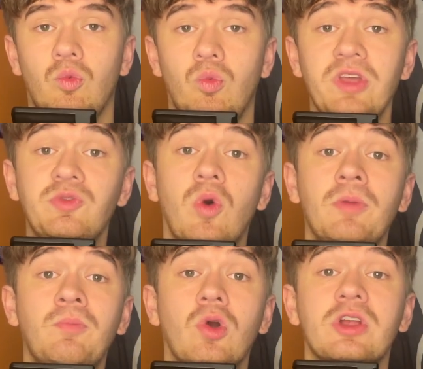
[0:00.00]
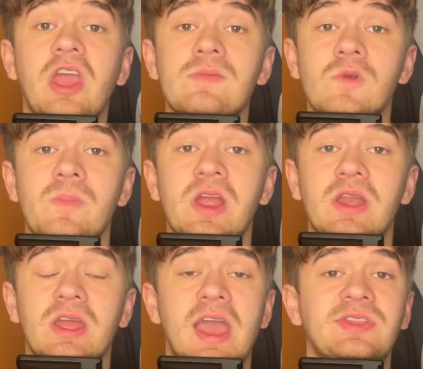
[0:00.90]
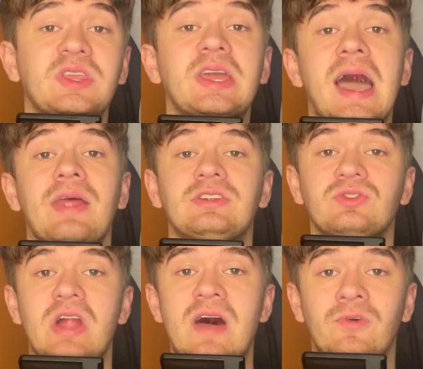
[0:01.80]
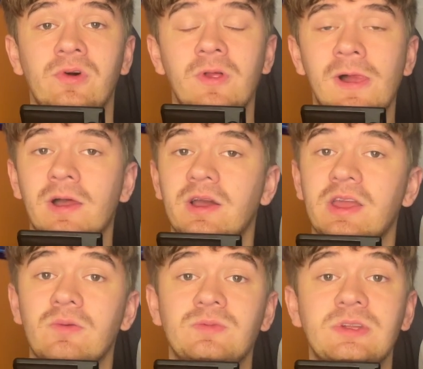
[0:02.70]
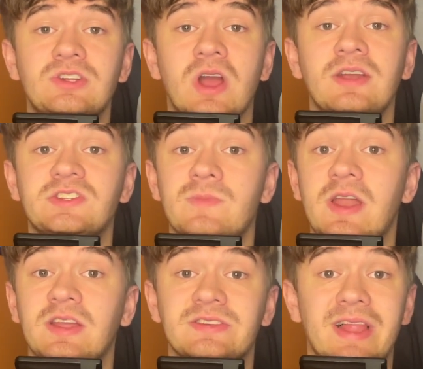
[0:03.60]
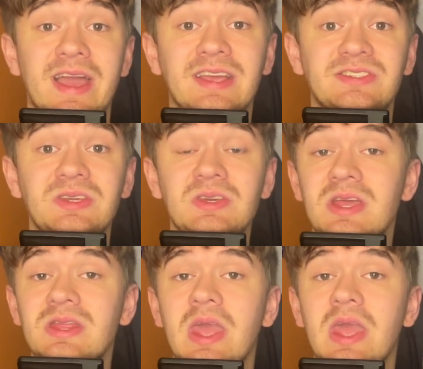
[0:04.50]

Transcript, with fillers: With one more game remaining at the college level, he will be trying to cement his legacy in the